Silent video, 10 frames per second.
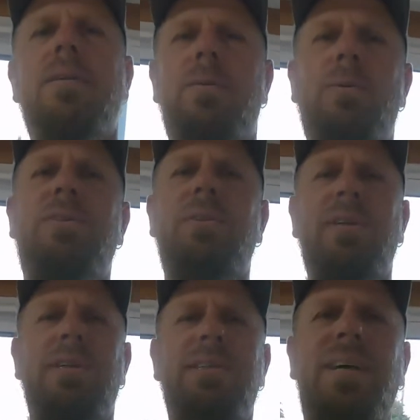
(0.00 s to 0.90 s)
we'll do
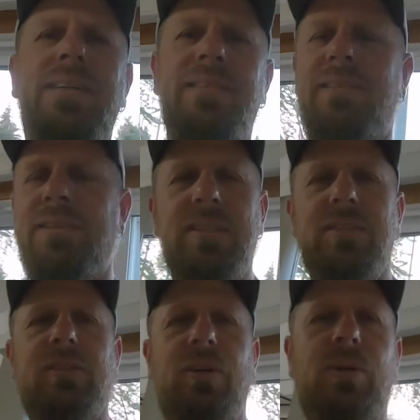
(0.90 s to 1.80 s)
good then.
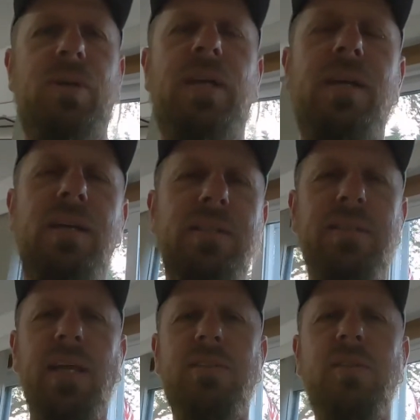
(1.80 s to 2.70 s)
So
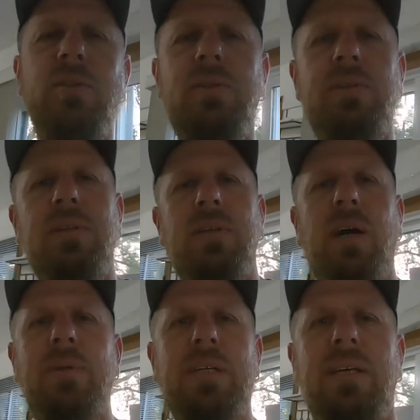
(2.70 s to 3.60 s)
stay tuned. I'm
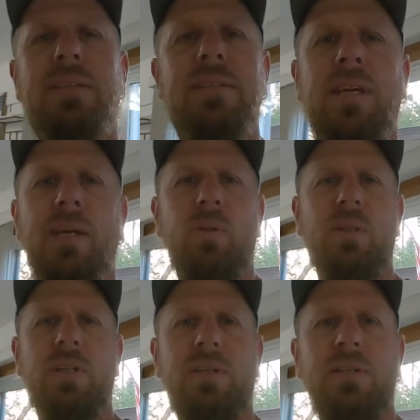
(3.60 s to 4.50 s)
gonna get the table
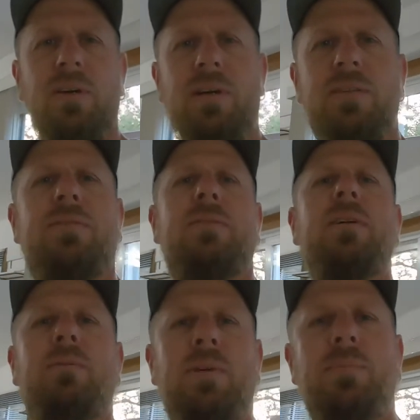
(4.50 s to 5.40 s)
cleared off
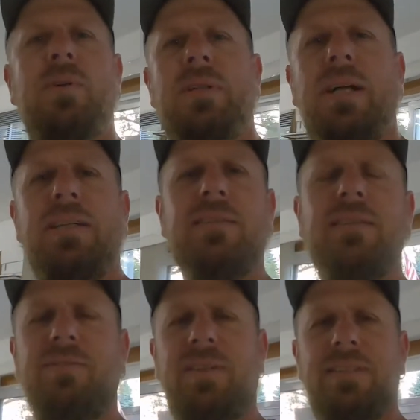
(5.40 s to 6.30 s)
and we're gonna put a lot of
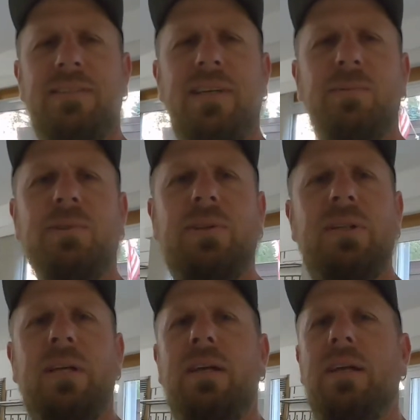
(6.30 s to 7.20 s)
stuff on the
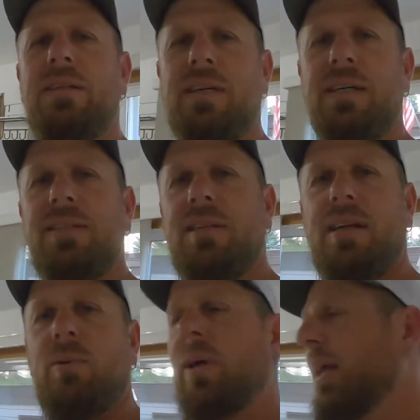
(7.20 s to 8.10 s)
table. Because like I said,
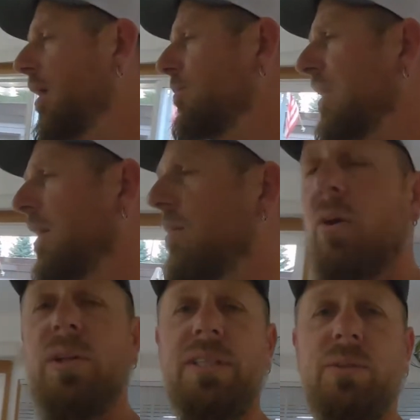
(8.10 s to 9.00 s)
I wanna empty out
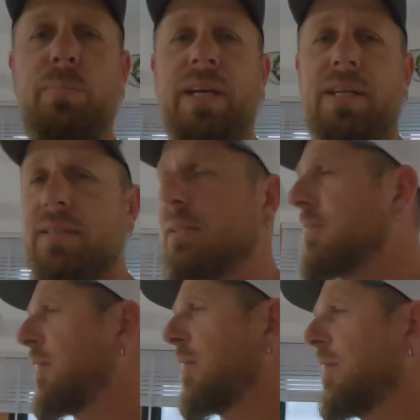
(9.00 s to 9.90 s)
all these bins.
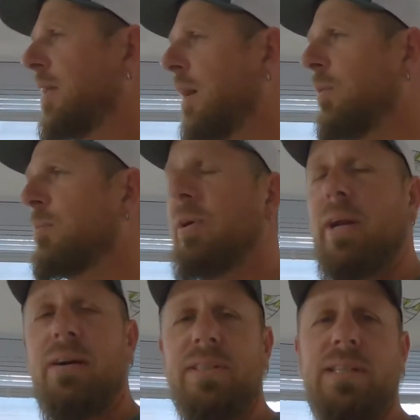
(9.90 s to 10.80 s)
I wanna put
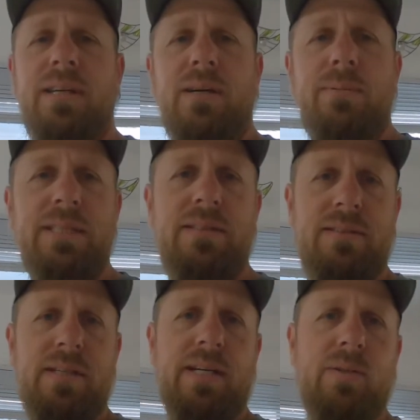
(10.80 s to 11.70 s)
everything on my
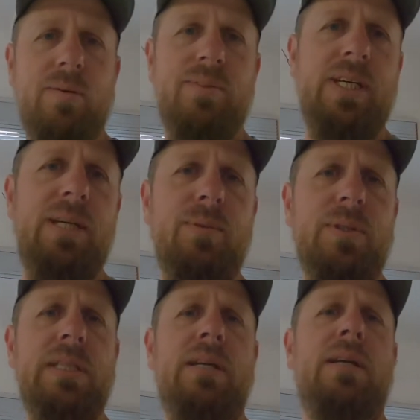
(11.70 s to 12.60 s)
dining room
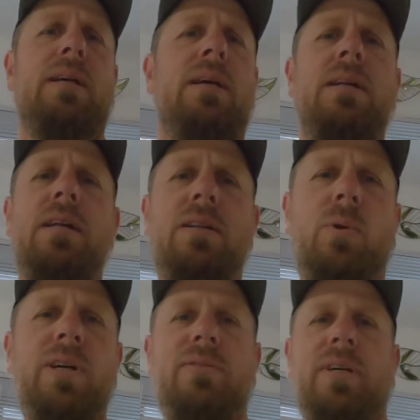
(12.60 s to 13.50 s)
table. And the
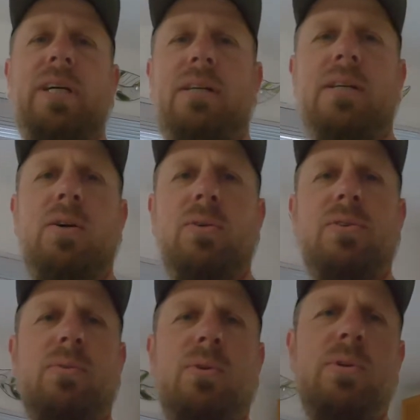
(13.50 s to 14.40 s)
wife and I are gonna go
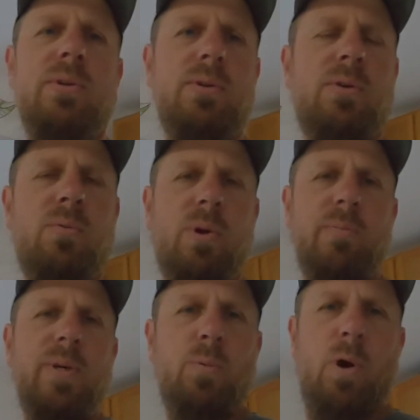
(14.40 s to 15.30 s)
through what
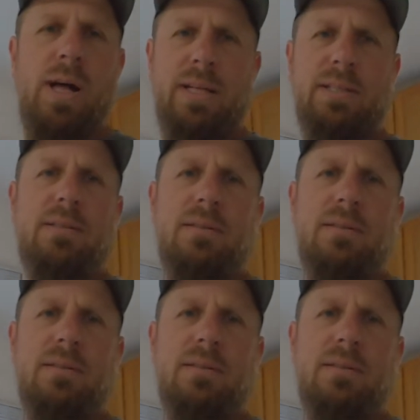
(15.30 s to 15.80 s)
we want,